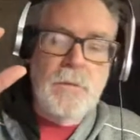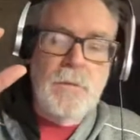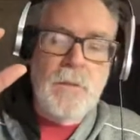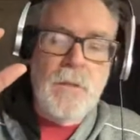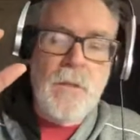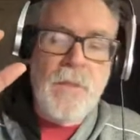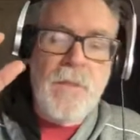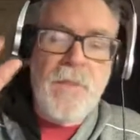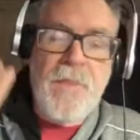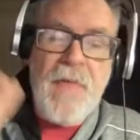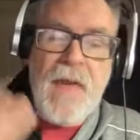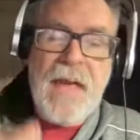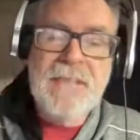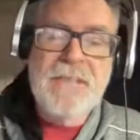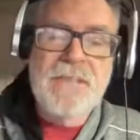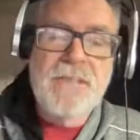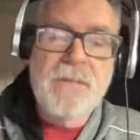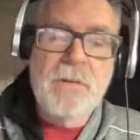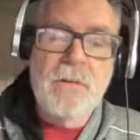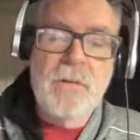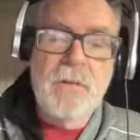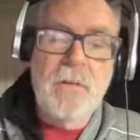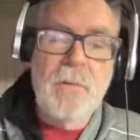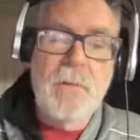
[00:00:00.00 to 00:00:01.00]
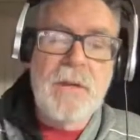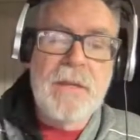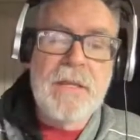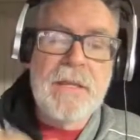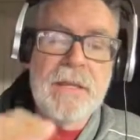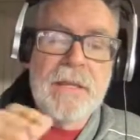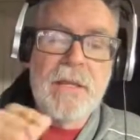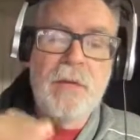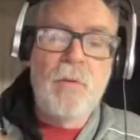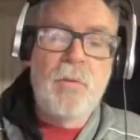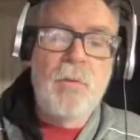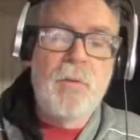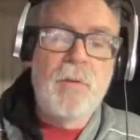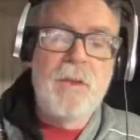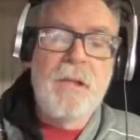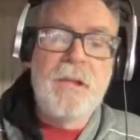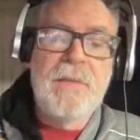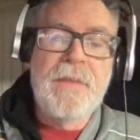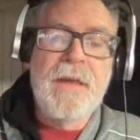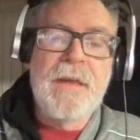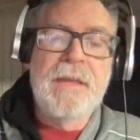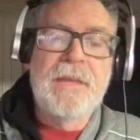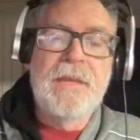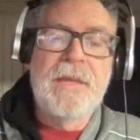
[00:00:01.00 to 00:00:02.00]
that's the only way he'll play
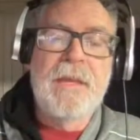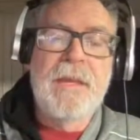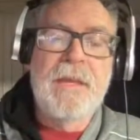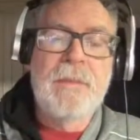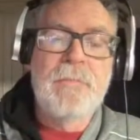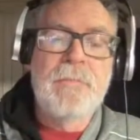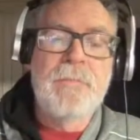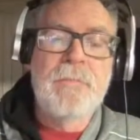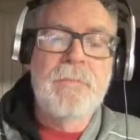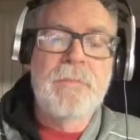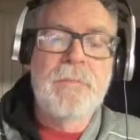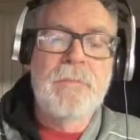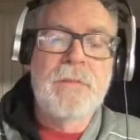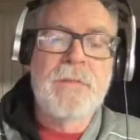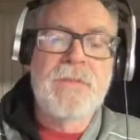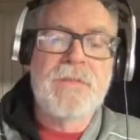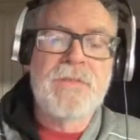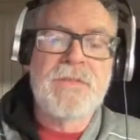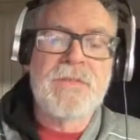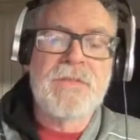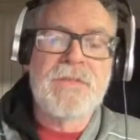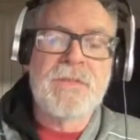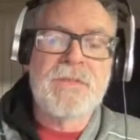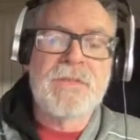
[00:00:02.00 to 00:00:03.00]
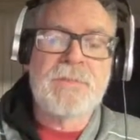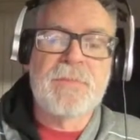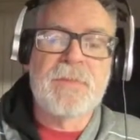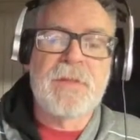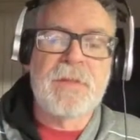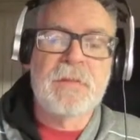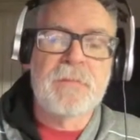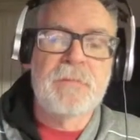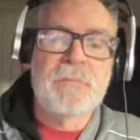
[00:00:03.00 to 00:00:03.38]
that game is in 6mm.